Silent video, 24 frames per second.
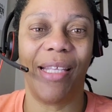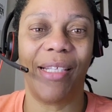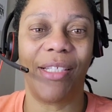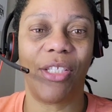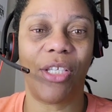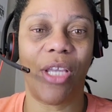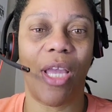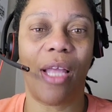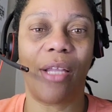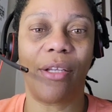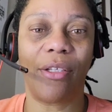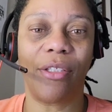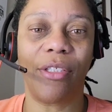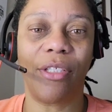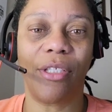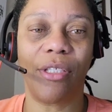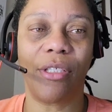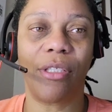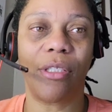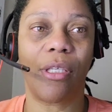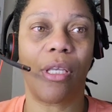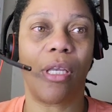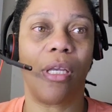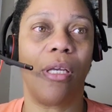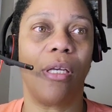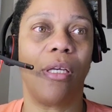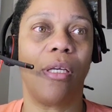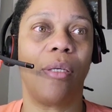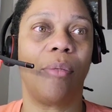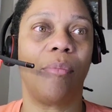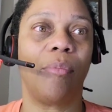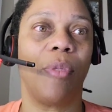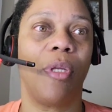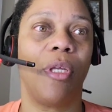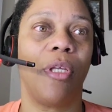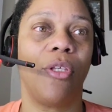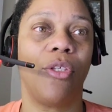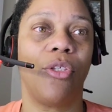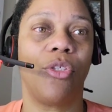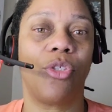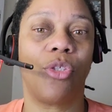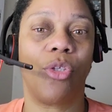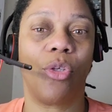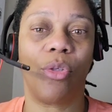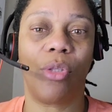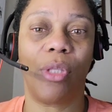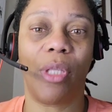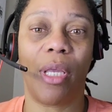Challenges come
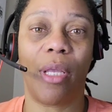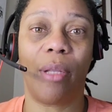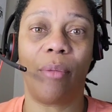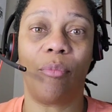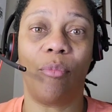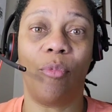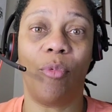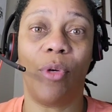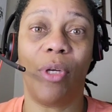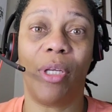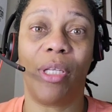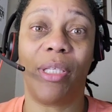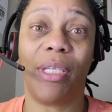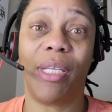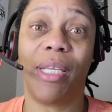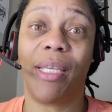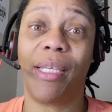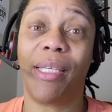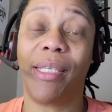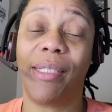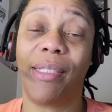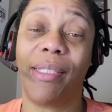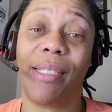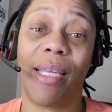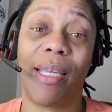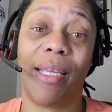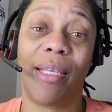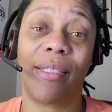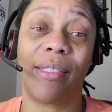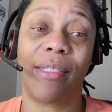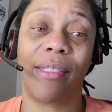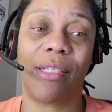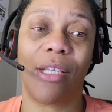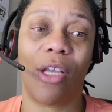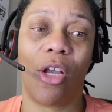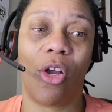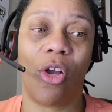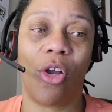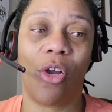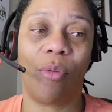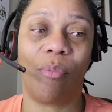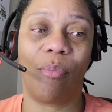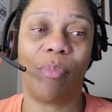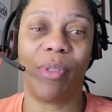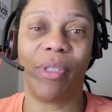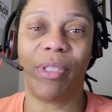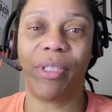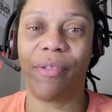so that, one, it could test our
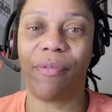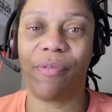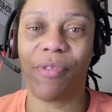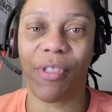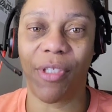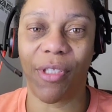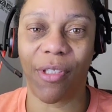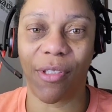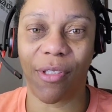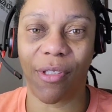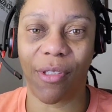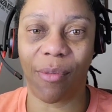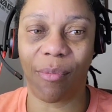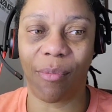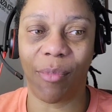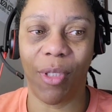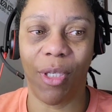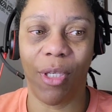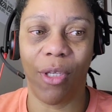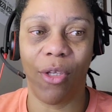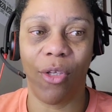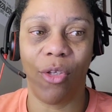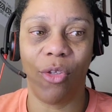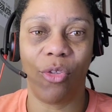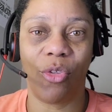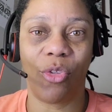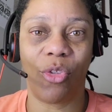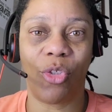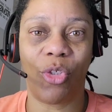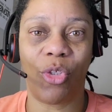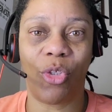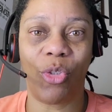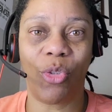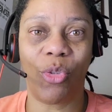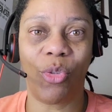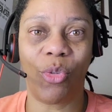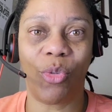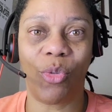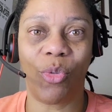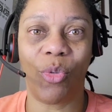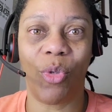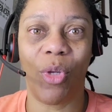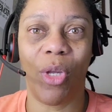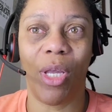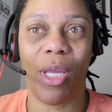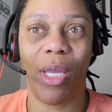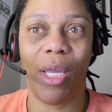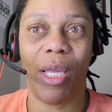belief system, two,
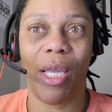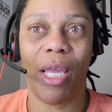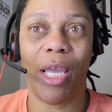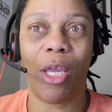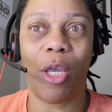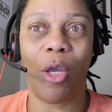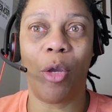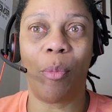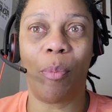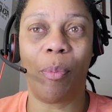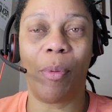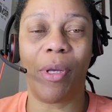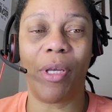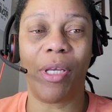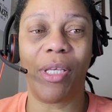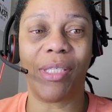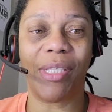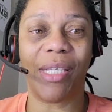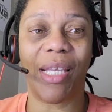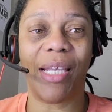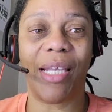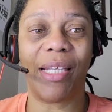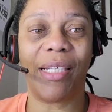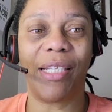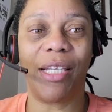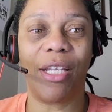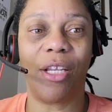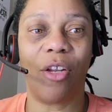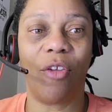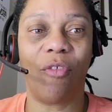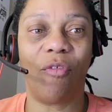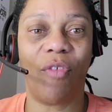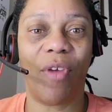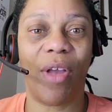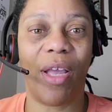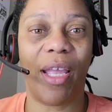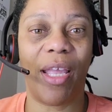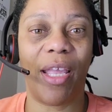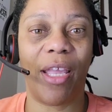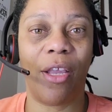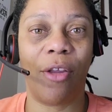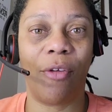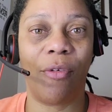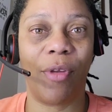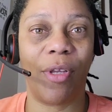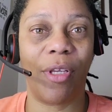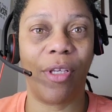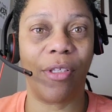help us identify
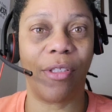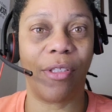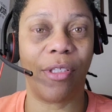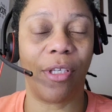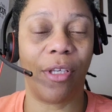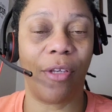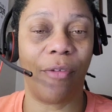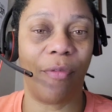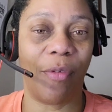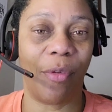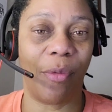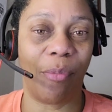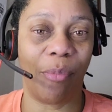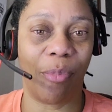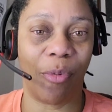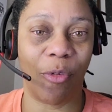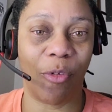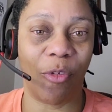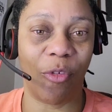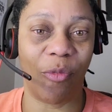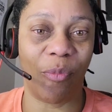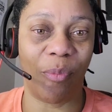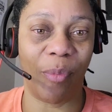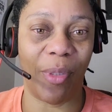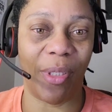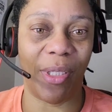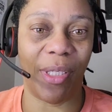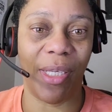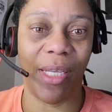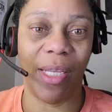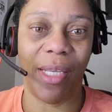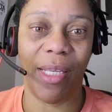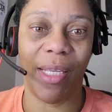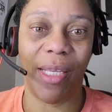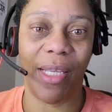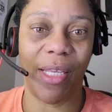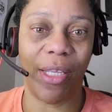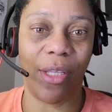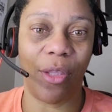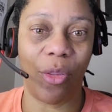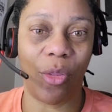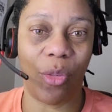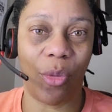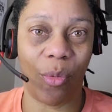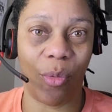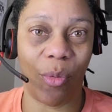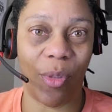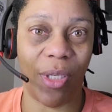areas of improvement, and
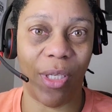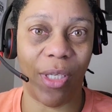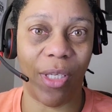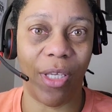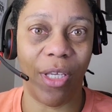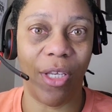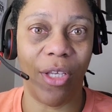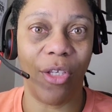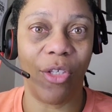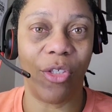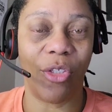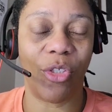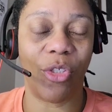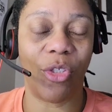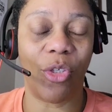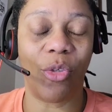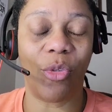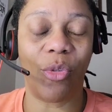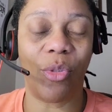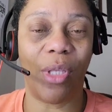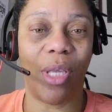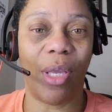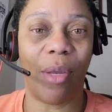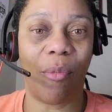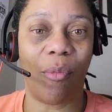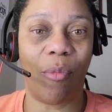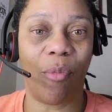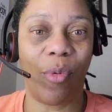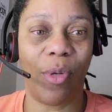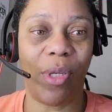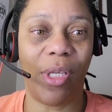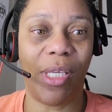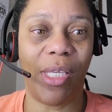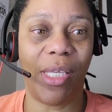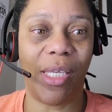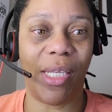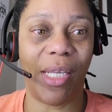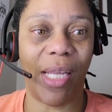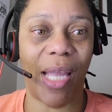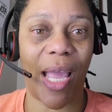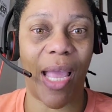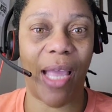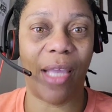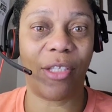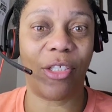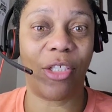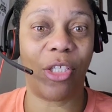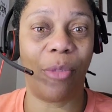three, so that we can
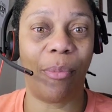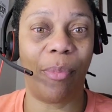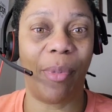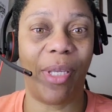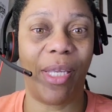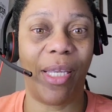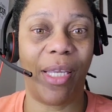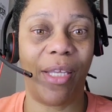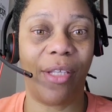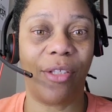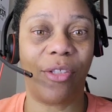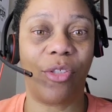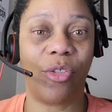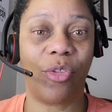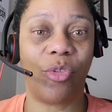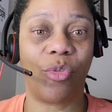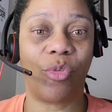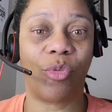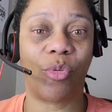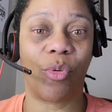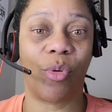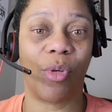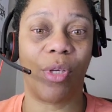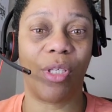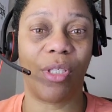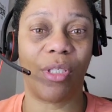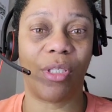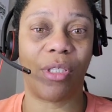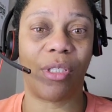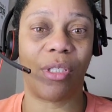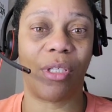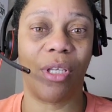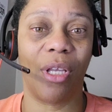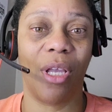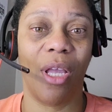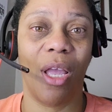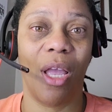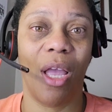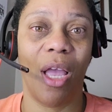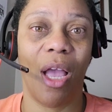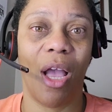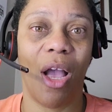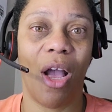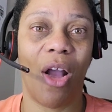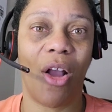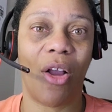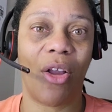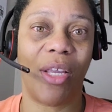actually begin to trust
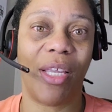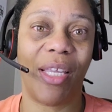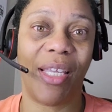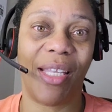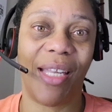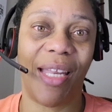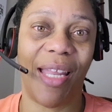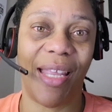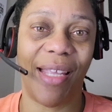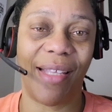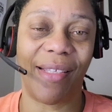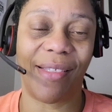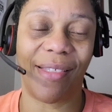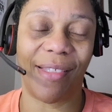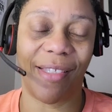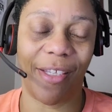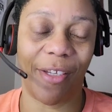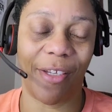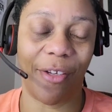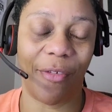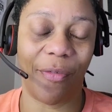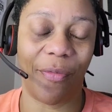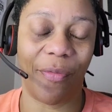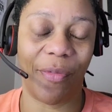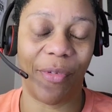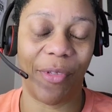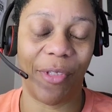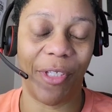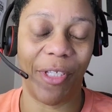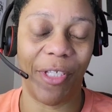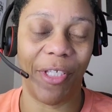our innate self.